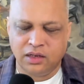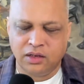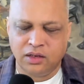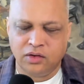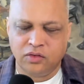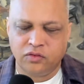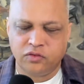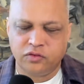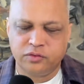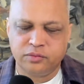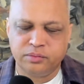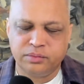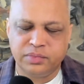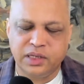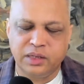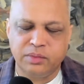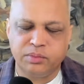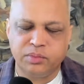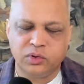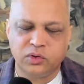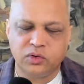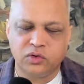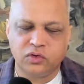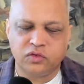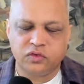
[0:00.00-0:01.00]
from
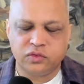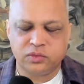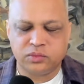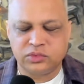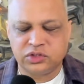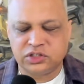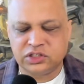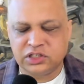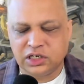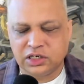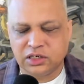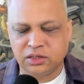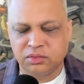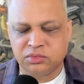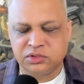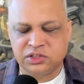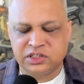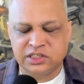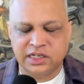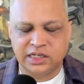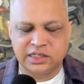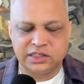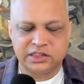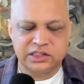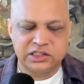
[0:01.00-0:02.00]
people, from
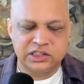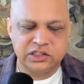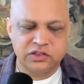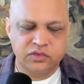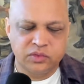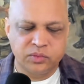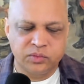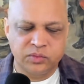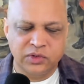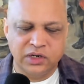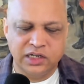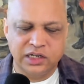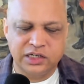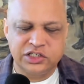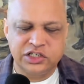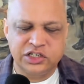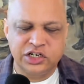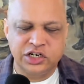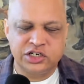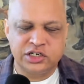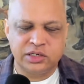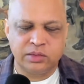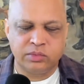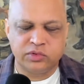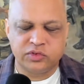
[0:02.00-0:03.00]
circumstances, from
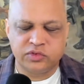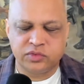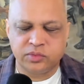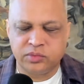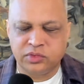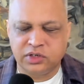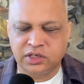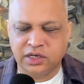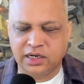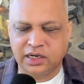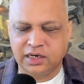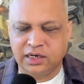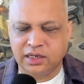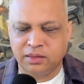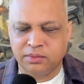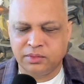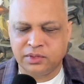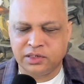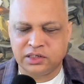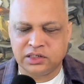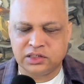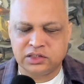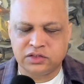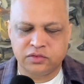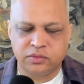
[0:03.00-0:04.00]
relationships, from
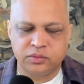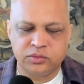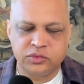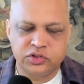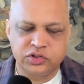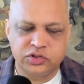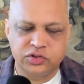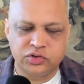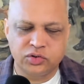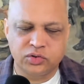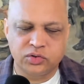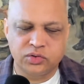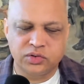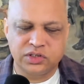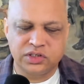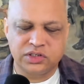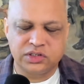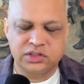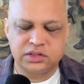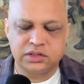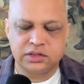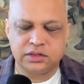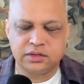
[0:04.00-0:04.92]
dynamics, from stories.